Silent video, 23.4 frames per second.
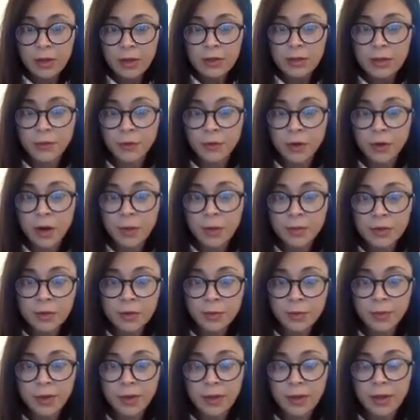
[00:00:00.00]
So for
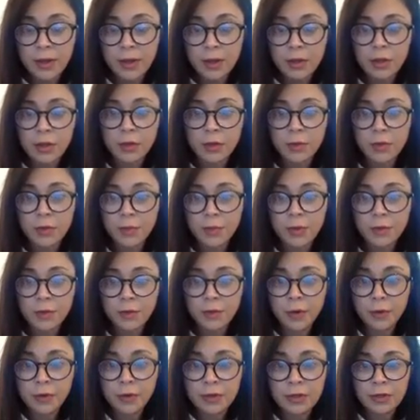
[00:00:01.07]
option B, you would be
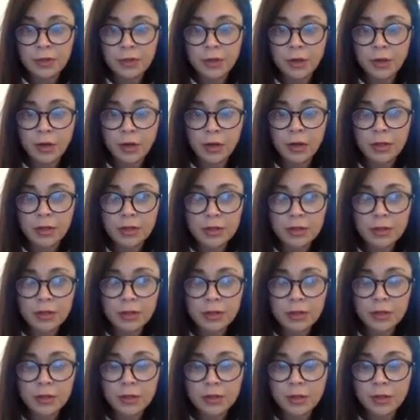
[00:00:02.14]
focusing on
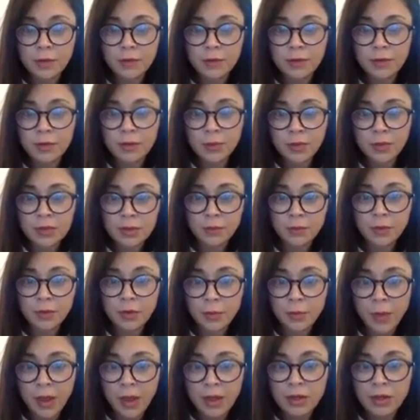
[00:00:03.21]
6 or 7
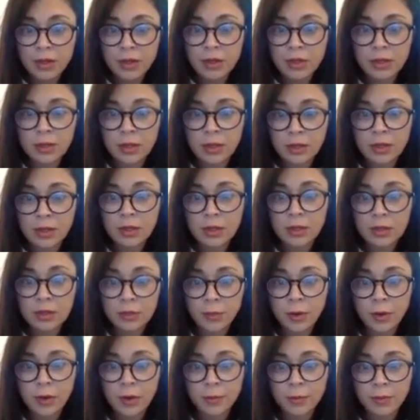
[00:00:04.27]
specific pages in the
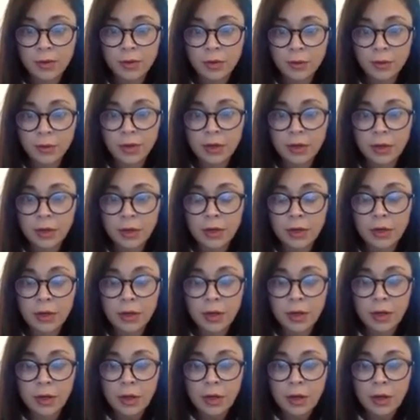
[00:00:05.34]
SmartBook reading,
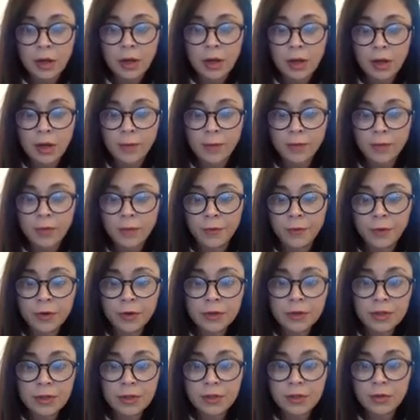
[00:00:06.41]
the
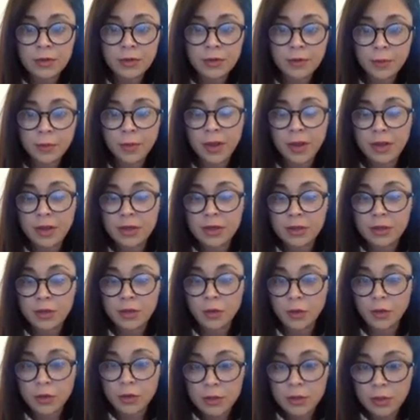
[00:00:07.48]
first 6 or 7 pages
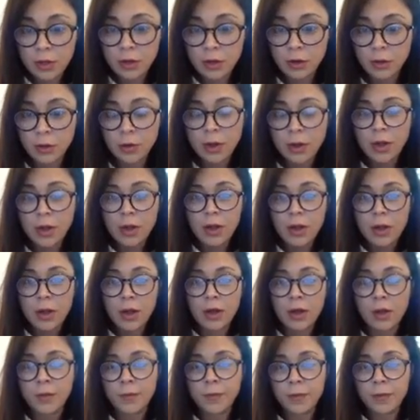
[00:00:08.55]
or so
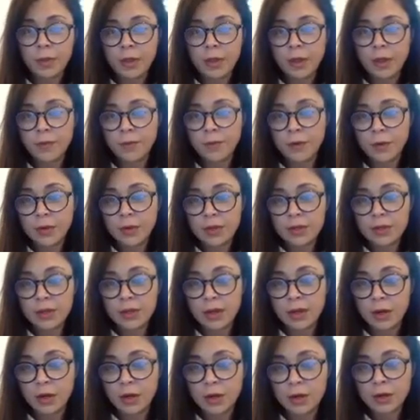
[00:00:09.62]
that focus
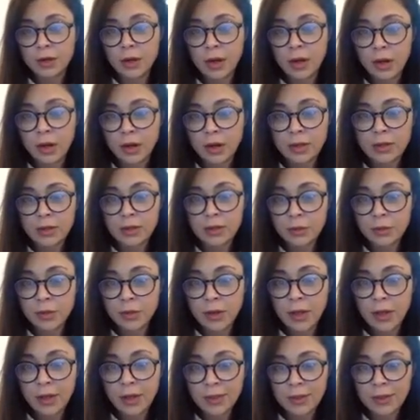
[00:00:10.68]
on Kant's
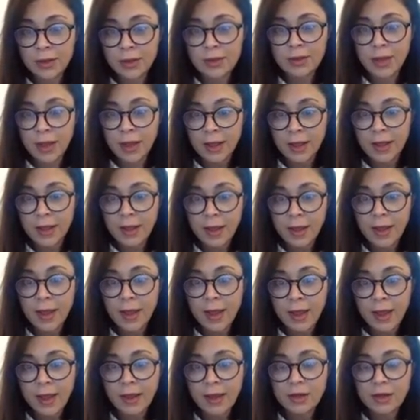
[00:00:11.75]
duty ethics,
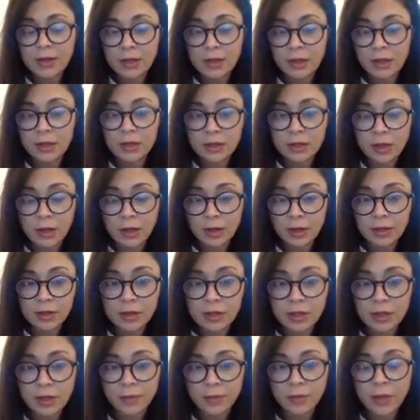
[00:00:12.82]
aka
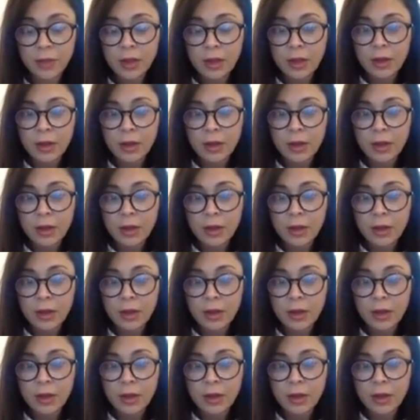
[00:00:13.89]
deontology.